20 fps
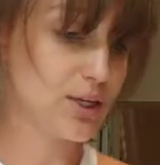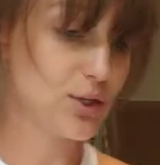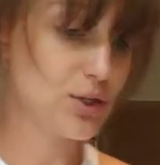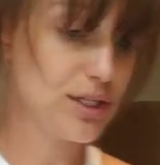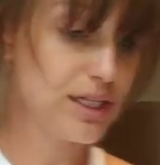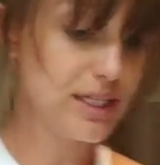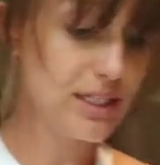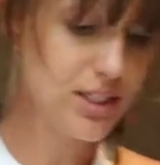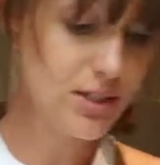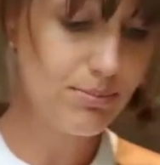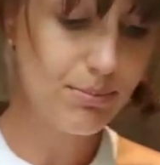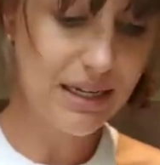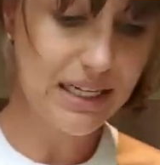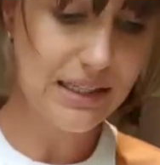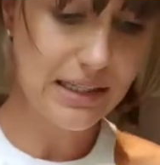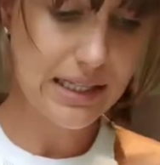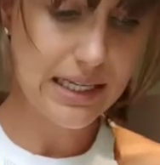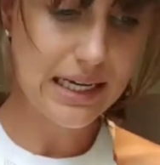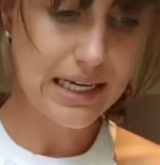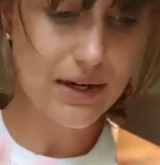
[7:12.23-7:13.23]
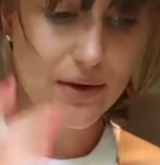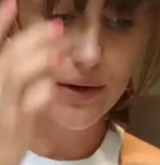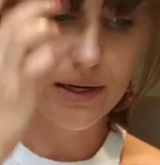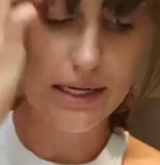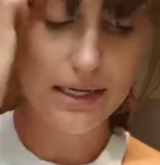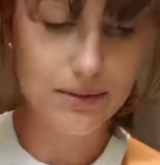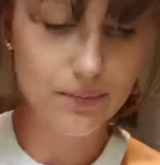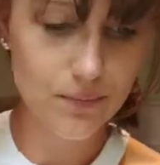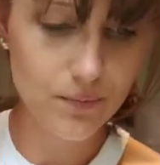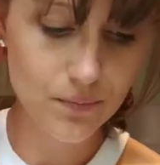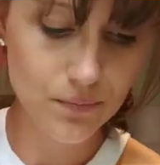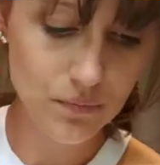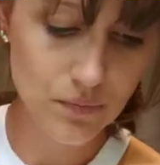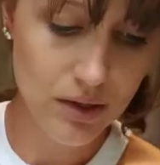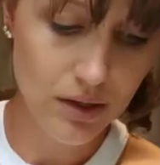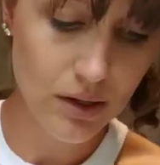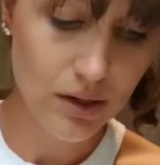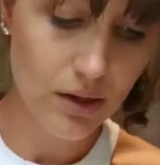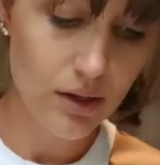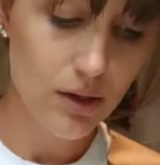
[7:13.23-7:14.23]
you need to beat the air out.
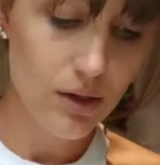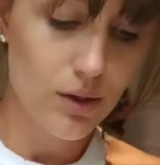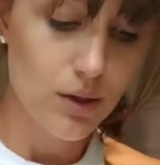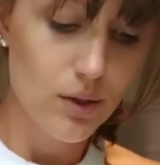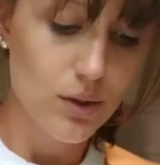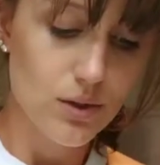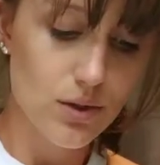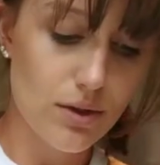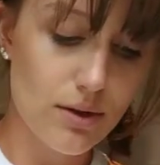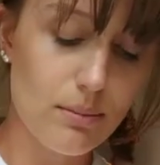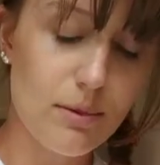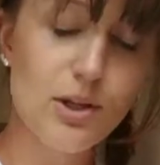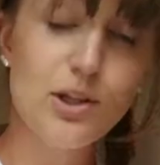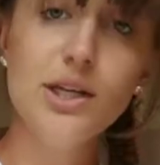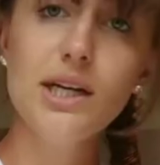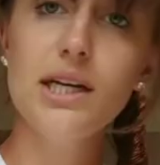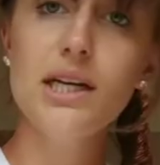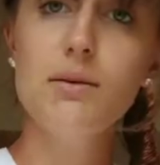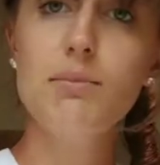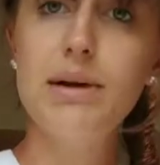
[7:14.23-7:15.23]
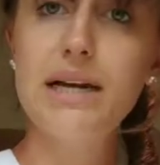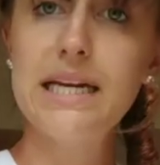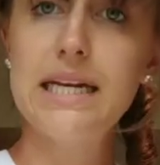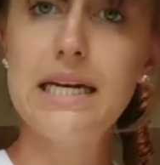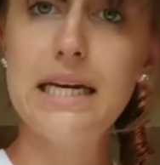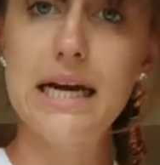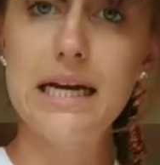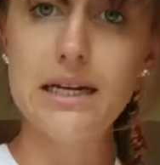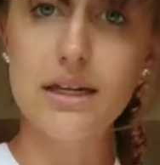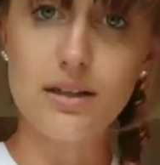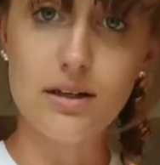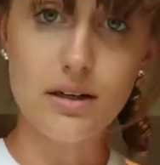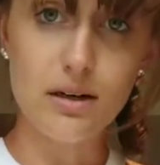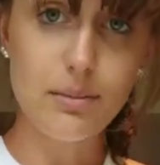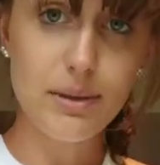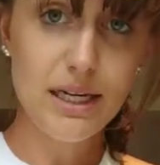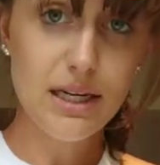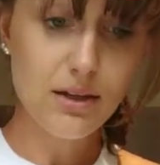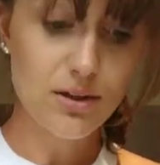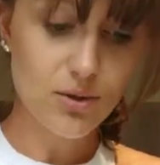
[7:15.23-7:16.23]
So I'm only going to beat it out a little
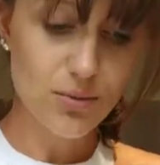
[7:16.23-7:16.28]
bit.